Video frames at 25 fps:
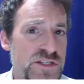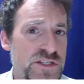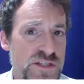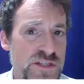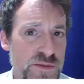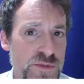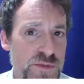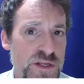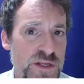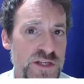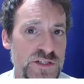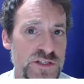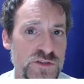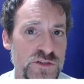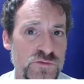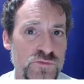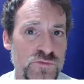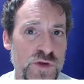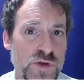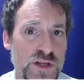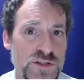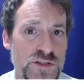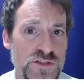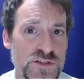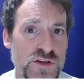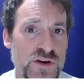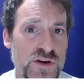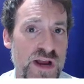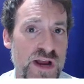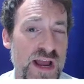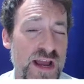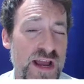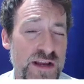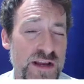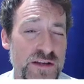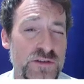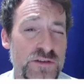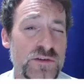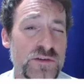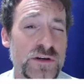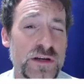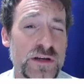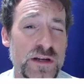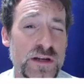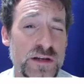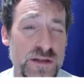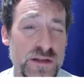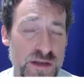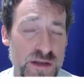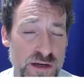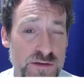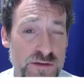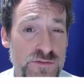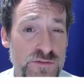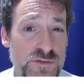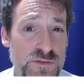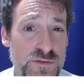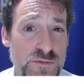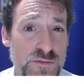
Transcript: simulation runs are accurate enough.